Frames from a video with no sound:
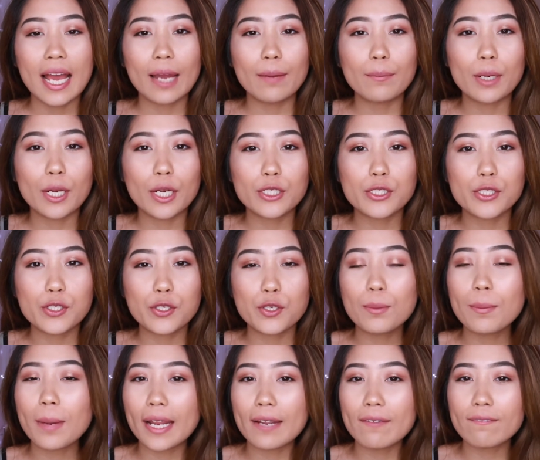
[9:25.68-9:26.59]
I'm here to
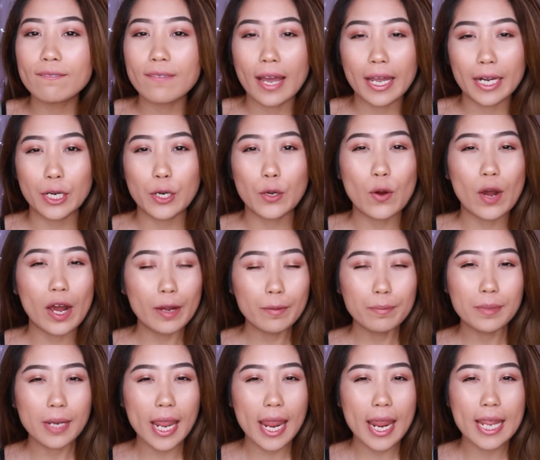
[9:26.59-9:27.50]
do my final
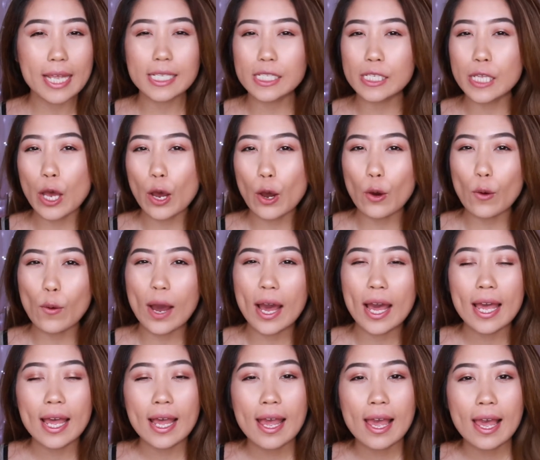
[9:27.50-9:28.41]
update,
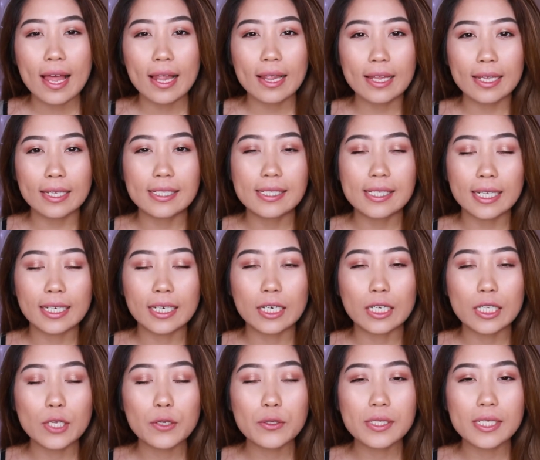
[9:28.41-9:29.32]
so let's take a
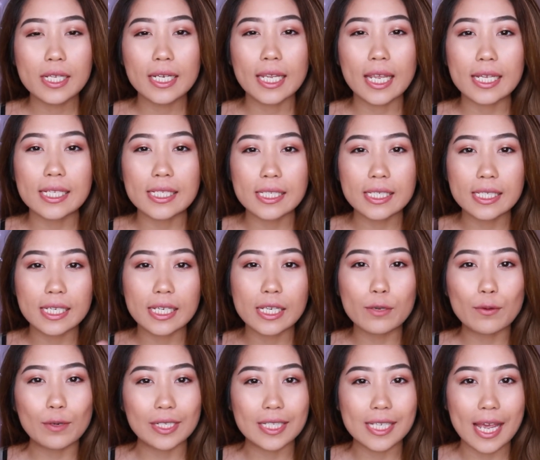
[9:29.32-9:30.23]
close look and
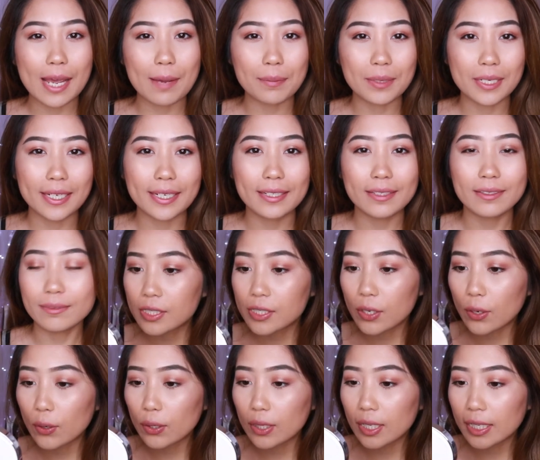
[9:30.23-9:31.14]
see what's happening.
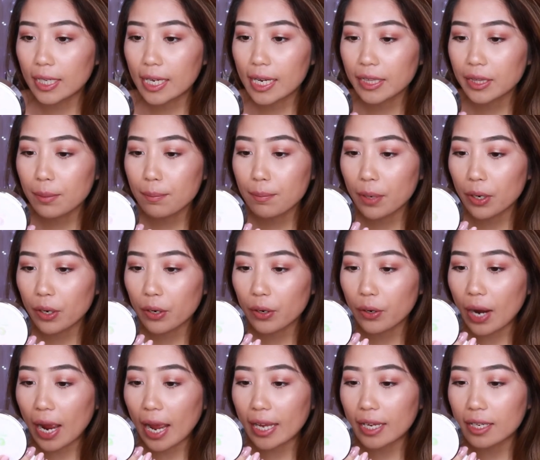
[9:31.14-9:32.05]
So looking at the
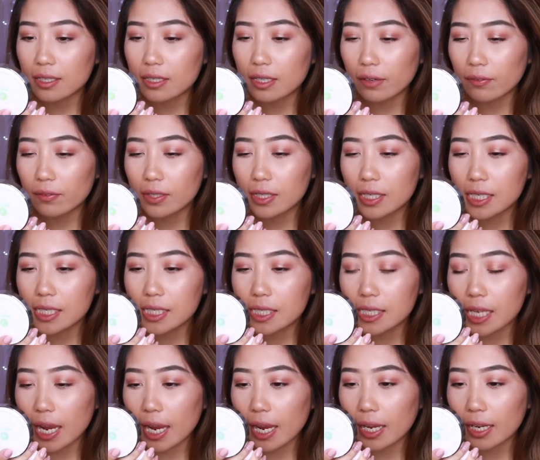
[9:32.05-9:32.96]
mirror, I can definitely
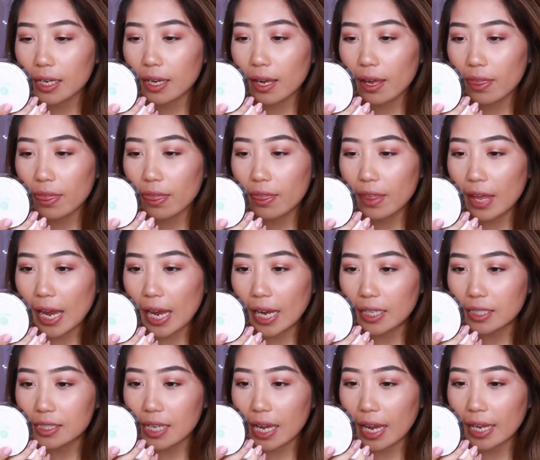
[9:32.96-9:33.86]
say
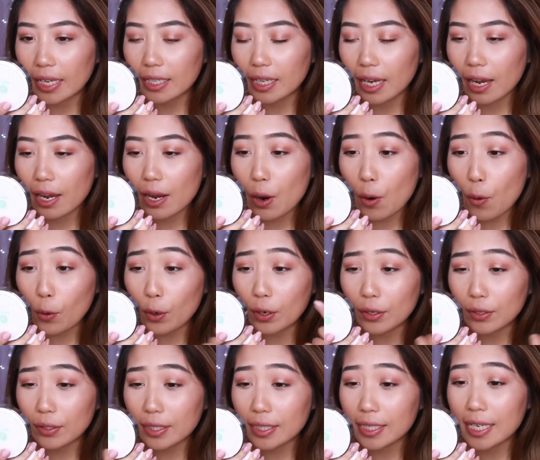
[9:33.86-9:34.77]
that I got
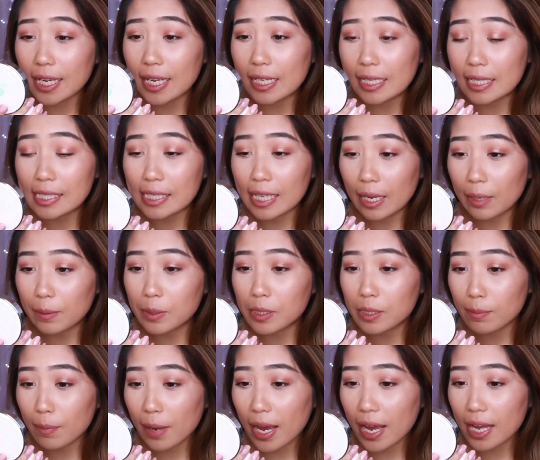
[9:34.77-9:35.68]
oily in
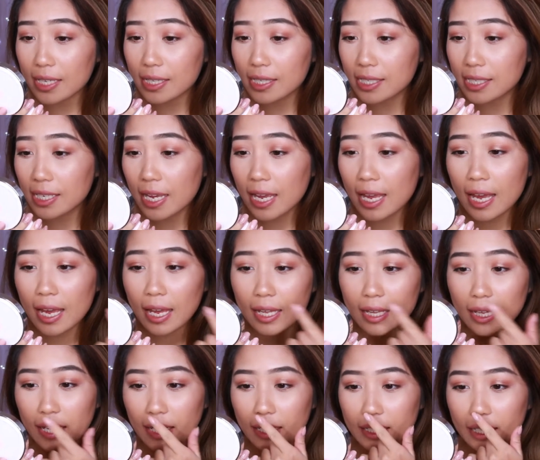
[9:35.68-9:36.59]
sunspots.
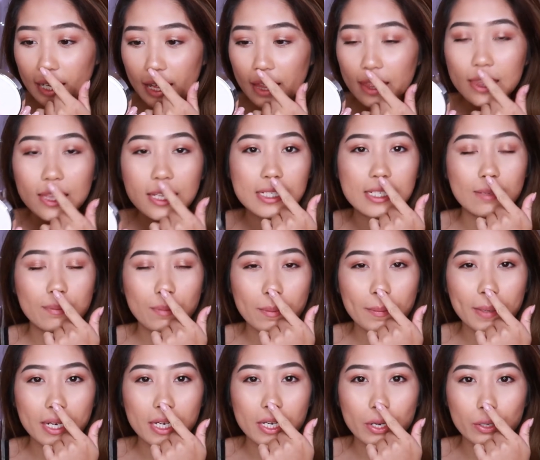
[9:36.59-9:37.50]
Like the tip
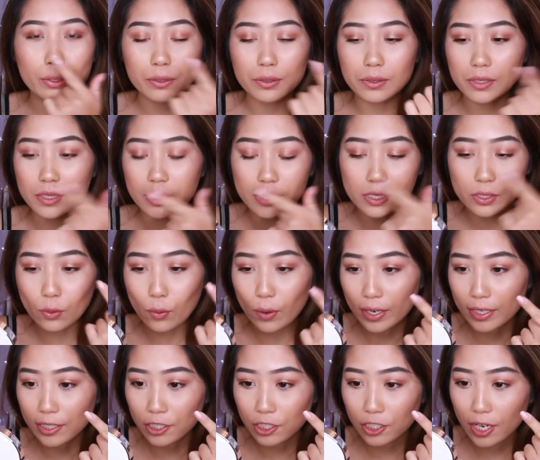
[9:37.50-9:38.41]
of my nose is
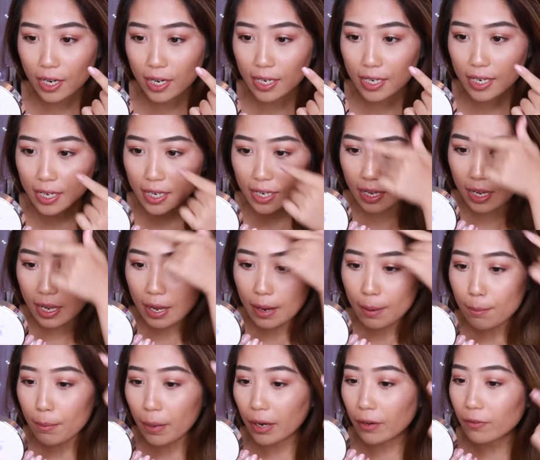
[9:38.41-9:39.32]
quite shiny,
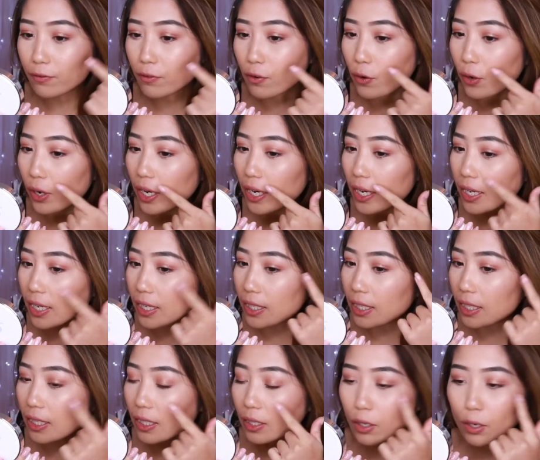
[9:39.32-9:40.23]
my
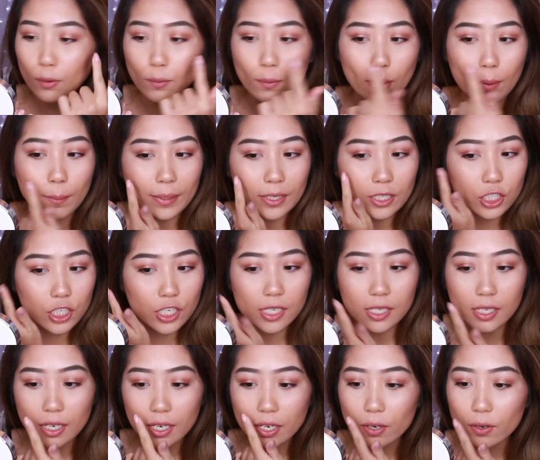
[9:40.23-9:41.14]
forehead, a little around my
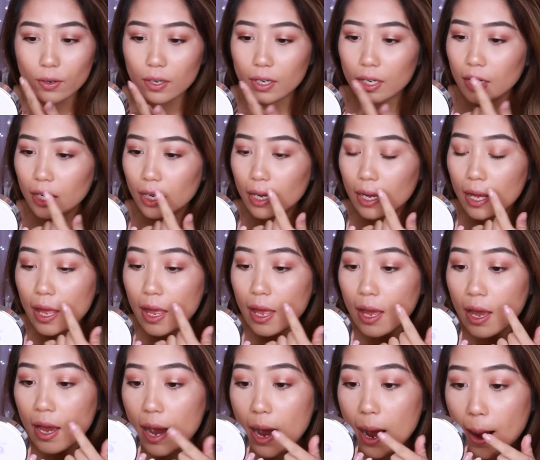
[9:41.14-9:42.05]
cheek area,
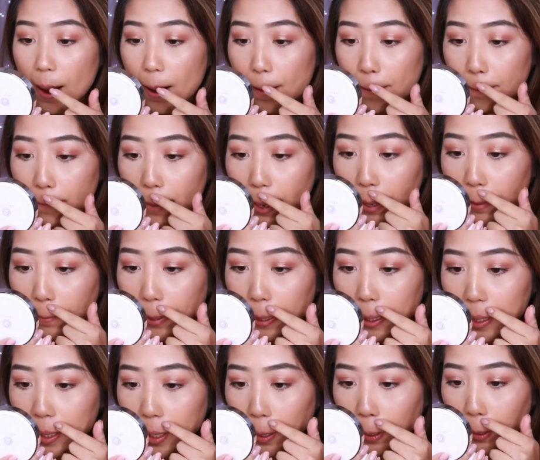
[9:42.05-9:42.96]
and
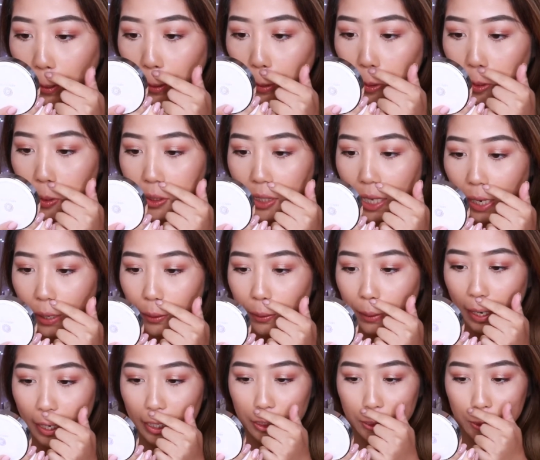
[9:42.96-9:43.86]
my nose,
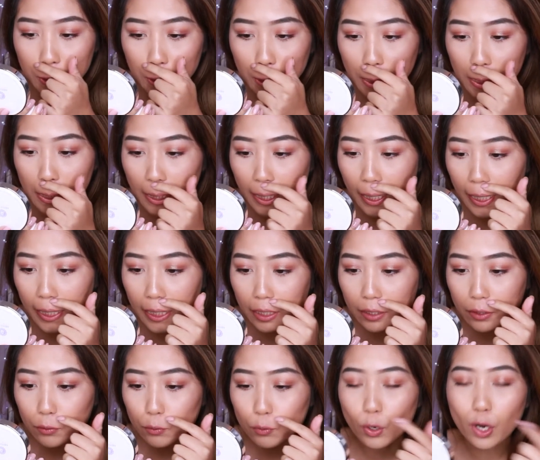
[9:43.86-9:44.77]
I actually
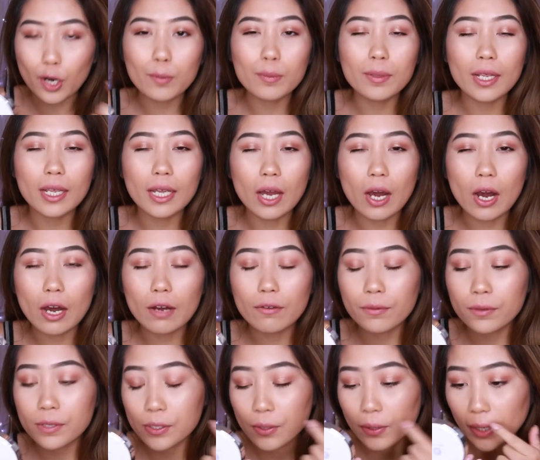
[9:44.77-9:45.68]
like rubbed it
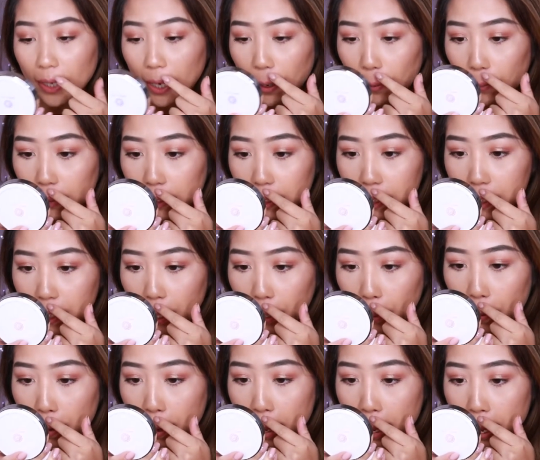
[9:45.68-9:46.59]
off, so I can't really
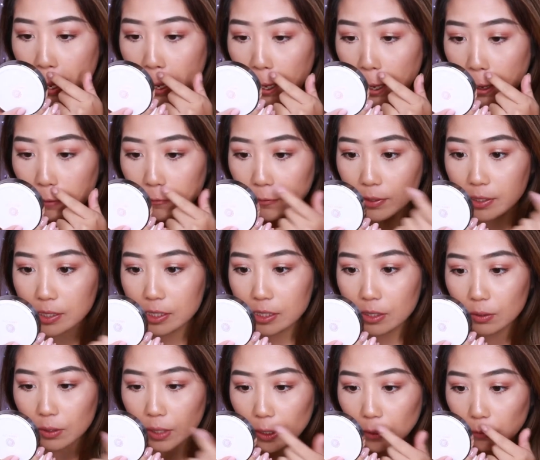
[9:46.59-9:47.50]
tell if it's
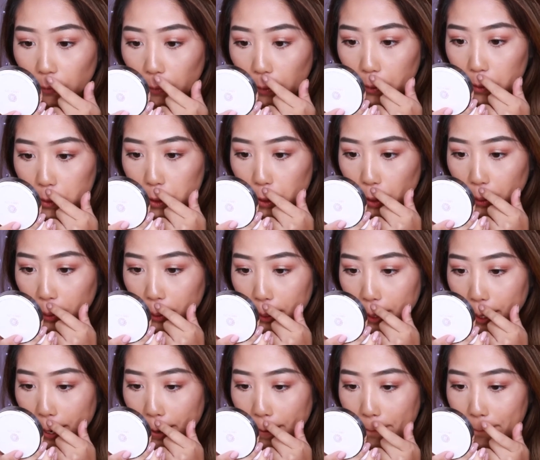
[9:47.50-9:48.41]
still like very dry or
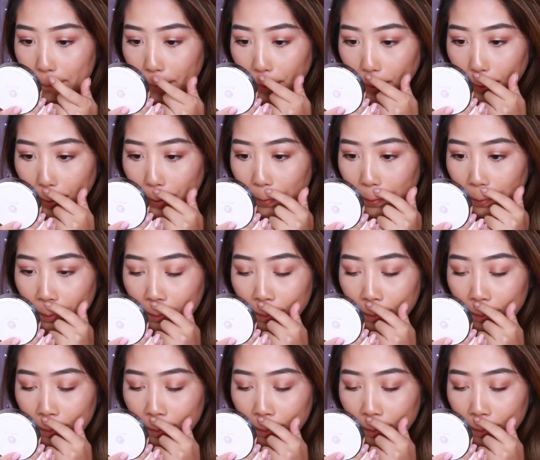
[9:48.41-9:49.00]
not, but